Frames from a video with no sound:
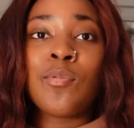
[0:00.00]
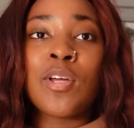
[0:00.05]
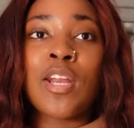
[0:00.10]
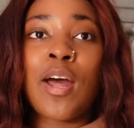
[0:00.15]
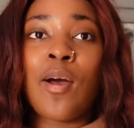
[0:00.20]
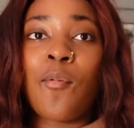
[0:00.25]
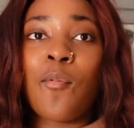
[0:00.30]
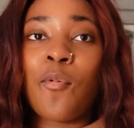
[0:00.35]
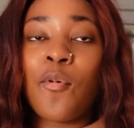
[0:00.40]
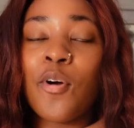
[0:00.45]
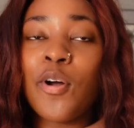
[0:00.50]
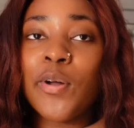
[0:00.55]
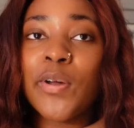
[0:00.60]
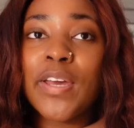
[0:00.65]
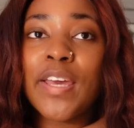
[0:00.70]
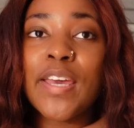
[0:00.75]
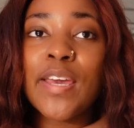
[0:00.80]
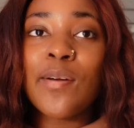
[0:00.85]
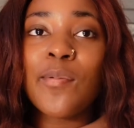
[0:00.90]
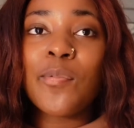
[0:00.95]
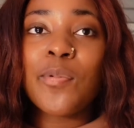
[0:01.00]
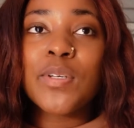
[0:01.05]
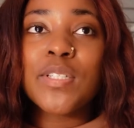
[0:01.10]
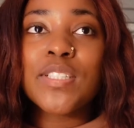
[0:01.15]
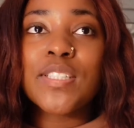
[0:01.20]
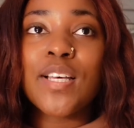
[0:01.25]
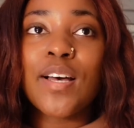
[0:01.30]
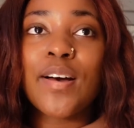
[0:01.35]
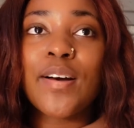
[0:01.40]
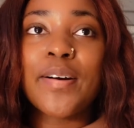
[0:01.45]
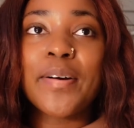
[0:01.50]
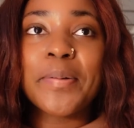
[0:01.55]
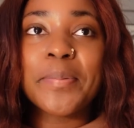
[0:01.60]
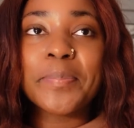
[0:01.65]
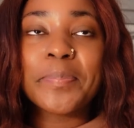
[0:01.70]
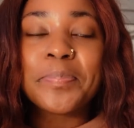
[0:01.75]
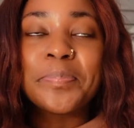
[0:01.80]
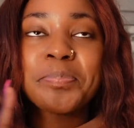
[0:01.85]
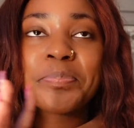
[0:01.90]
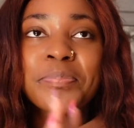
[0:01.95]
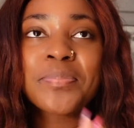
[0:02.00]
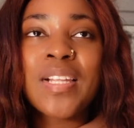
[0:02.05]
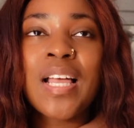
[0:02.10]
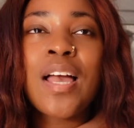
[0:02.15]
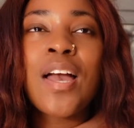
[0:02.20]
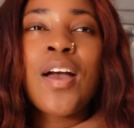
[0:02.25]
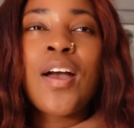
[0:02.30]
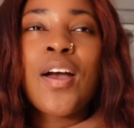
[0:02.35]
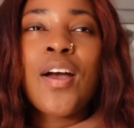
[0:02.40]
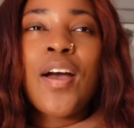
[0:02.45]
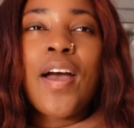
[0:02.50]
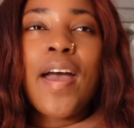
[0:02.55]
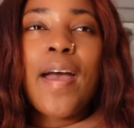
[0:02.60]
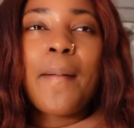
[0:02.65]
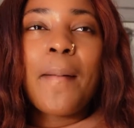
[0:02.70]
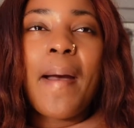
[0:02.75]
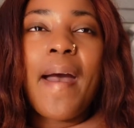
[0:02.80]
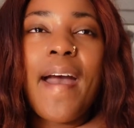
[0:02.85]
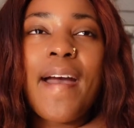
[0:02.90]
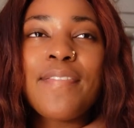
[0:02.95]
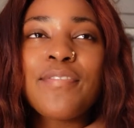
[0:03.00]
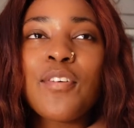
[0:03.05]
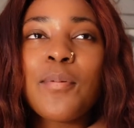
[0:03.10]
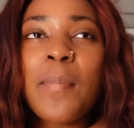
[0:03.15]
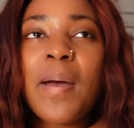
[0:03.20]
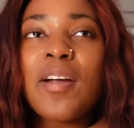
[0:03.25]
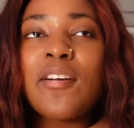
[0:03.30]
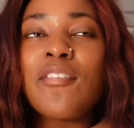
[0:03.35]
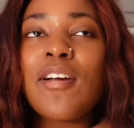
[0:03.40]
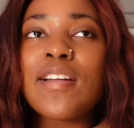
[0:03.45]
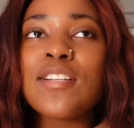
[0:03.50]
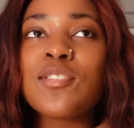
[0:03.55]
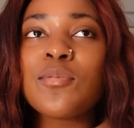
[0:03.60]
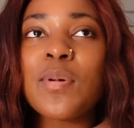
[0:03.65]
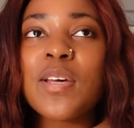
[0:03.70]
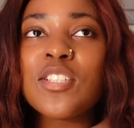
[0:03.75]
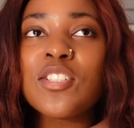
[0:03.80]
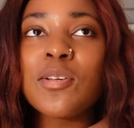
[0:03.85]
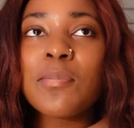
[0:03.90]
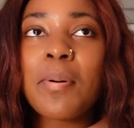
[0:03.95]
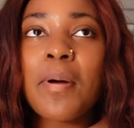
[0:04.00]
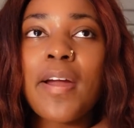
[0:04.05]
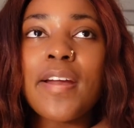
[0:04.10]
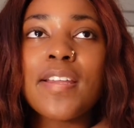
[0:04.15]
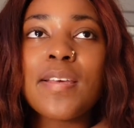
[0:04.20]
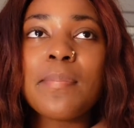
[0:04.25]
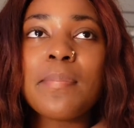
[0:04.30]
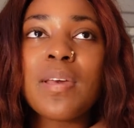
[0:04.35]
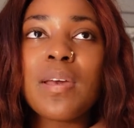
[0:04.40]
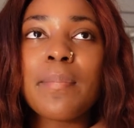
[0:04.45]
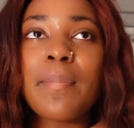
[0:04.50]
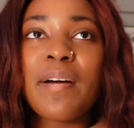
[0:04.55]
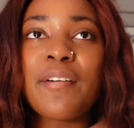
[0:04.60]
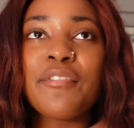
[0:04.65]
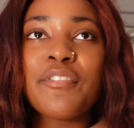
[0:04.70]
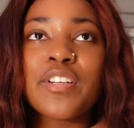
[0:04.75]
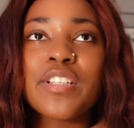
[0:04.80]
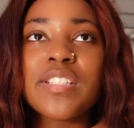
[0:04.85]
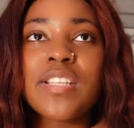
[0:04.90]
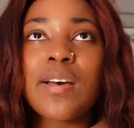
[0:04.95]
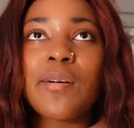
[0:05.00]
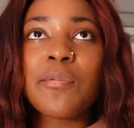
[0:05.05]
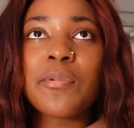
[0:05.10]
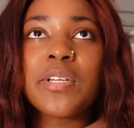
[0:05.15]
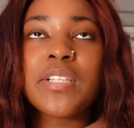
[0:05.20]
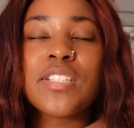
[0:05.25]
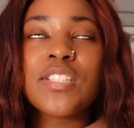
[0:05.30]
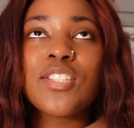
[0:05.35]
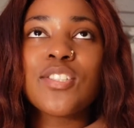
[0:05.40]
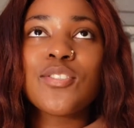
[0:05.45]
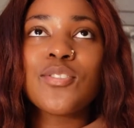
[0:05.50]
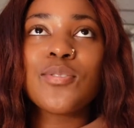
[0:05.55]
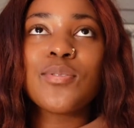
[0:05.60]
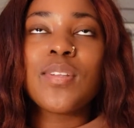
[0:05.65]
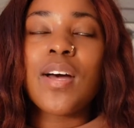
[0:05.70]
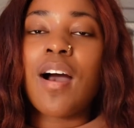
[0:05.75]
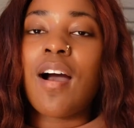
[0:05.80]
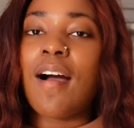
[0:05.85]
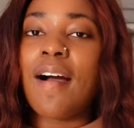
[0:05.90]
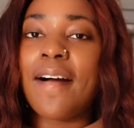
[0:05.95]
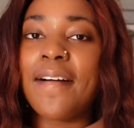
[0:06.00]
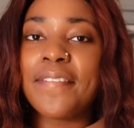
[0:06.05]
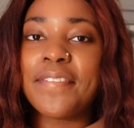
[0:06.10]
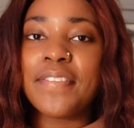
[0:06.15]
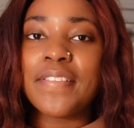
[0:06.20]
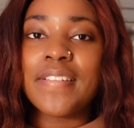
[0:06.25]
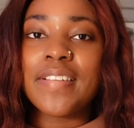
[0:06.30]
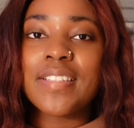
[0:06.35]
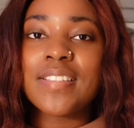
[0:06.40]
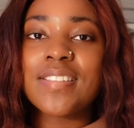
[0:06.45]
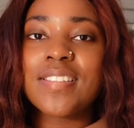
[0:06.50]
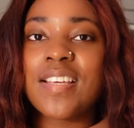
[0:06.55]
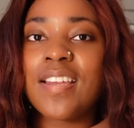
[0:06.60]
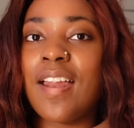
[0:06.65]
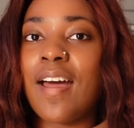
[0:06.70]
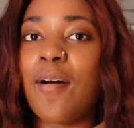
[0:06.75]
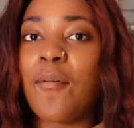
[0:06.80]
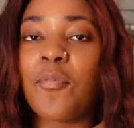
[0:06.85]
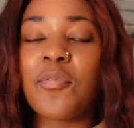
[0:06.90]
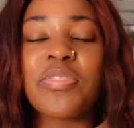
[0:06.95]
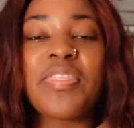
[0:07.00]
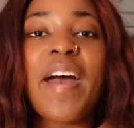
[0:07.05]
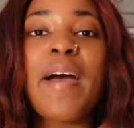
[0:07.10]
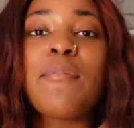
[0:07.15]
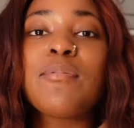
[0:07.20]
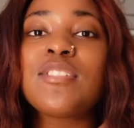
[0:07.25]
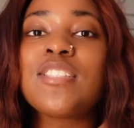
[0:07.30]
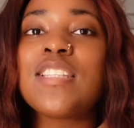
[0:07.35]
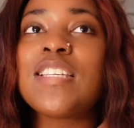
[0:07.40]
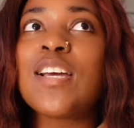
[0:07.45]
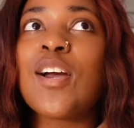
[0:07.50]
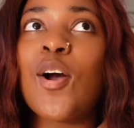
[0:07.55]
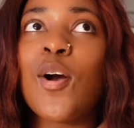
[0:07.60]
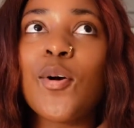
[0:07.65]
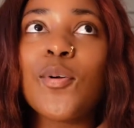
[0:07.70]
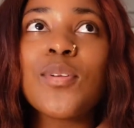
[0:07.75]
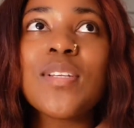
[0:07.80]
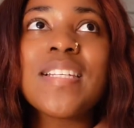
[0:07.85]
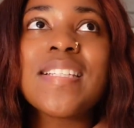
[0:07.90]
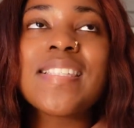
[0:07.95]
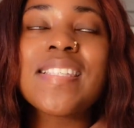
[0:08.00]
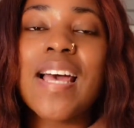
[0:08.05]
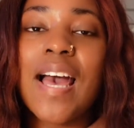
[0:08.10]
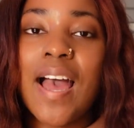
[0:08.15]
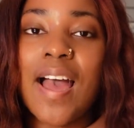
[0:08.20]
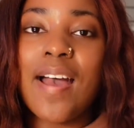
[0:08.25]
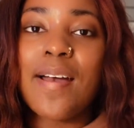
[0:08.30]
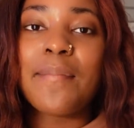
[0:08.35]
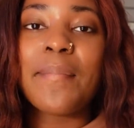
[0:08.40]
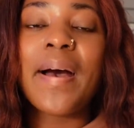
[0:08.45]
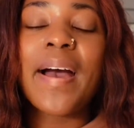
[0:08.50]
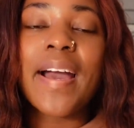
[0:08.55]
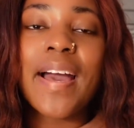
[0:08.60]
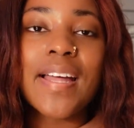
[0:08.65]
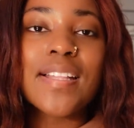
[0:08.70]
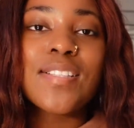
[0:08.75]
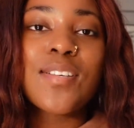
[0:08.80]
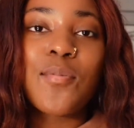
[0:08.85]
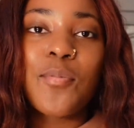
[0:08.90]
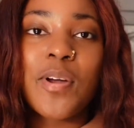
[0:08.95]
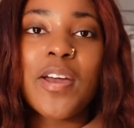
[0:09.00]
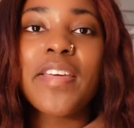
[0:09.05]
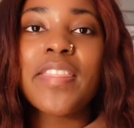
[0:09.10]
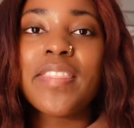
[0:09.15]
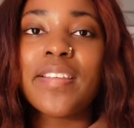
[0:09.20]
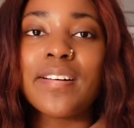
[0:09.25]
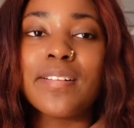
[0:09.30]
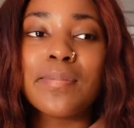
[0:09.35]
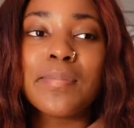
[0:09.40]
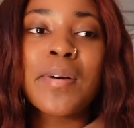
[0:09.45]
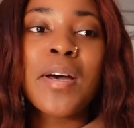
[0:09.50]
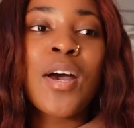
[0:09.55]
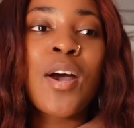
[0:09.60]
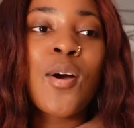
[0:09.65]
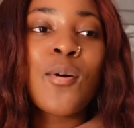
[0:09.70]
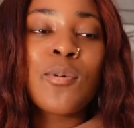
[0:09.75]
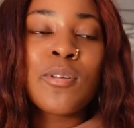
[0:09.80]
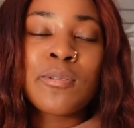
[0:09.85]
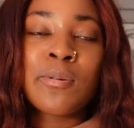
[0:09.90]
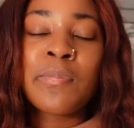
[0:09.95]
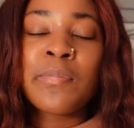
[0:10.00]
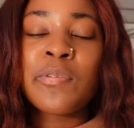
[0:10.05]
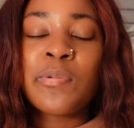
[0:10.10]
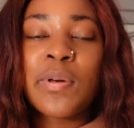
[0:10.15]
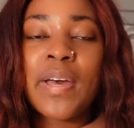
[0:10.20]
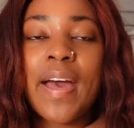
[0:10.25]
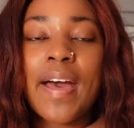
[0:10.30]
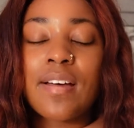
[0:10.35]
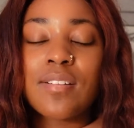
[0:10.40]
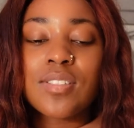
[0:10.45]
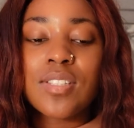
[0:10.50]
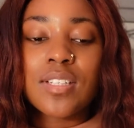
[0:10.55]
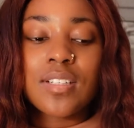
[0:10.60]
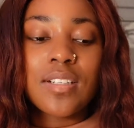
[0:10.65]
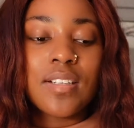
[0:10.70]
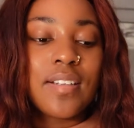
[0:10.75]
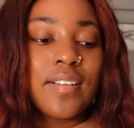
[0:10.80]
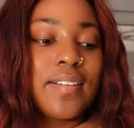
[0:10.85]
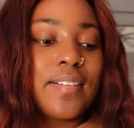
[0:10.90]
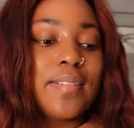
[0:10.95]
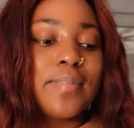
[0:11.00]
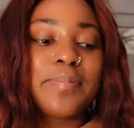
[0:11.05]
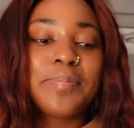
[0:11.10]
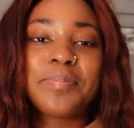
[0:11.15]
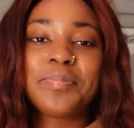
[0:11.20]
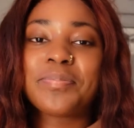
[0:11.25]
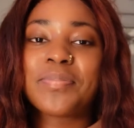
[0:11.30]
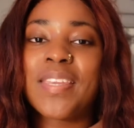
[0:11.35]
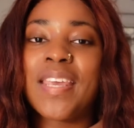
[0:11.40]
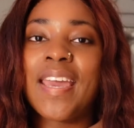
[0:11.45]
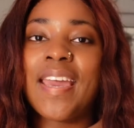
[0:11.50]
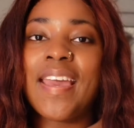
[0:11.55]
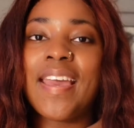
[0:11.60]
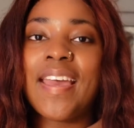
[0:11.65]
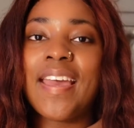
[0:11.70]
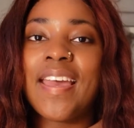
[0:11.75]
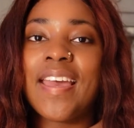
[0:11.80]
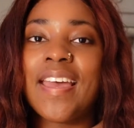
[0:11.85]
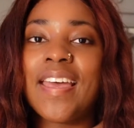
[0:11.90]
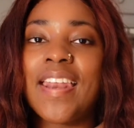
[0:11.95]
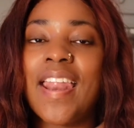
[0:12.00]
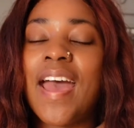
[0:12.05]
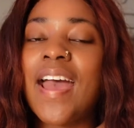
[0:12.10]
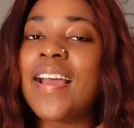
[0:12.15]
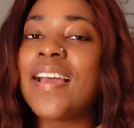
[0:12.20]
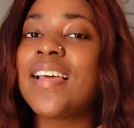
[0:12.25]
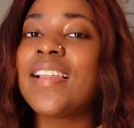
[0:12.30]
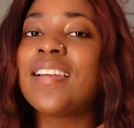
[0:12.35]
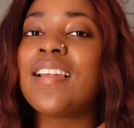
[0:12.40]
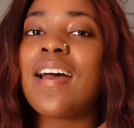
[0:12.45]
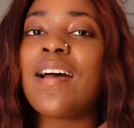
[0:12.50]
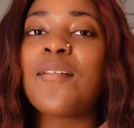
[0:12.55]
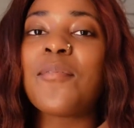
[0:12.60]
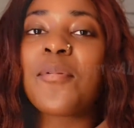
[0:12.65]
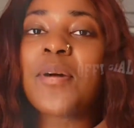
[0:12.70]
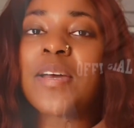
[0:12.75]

when i wore it it was um after my graduation party me and my friends had went to the office and i that was the only time i got to wear them was when we went out to the club and I cannot